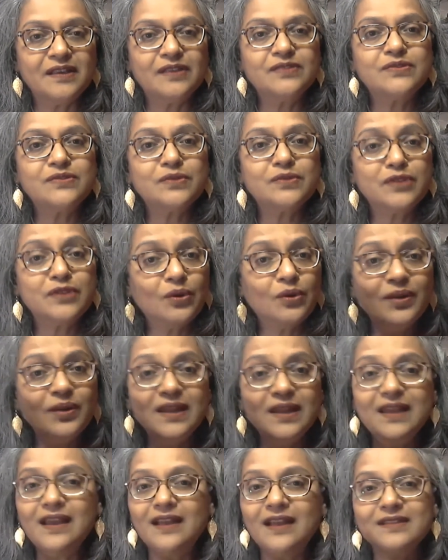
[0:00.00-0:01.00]
So the
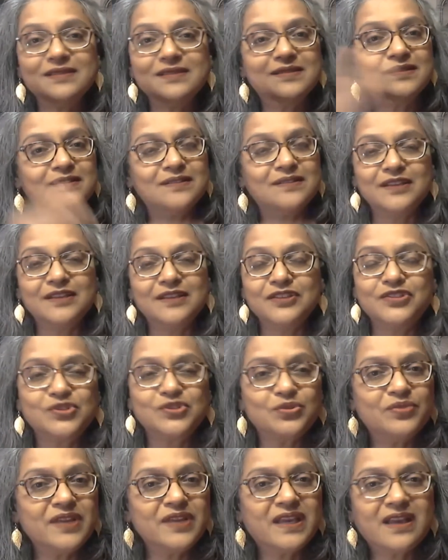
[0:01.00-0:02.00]
only answer is
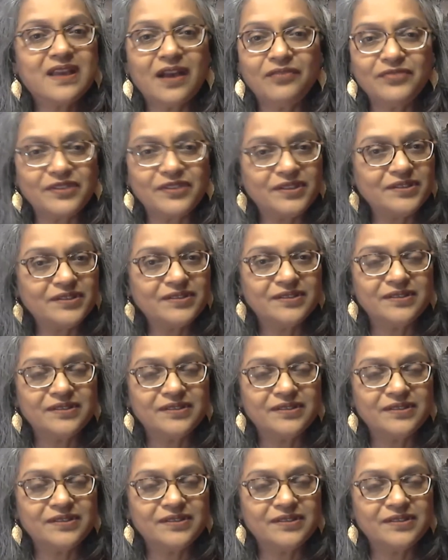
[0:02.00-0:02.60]
to recover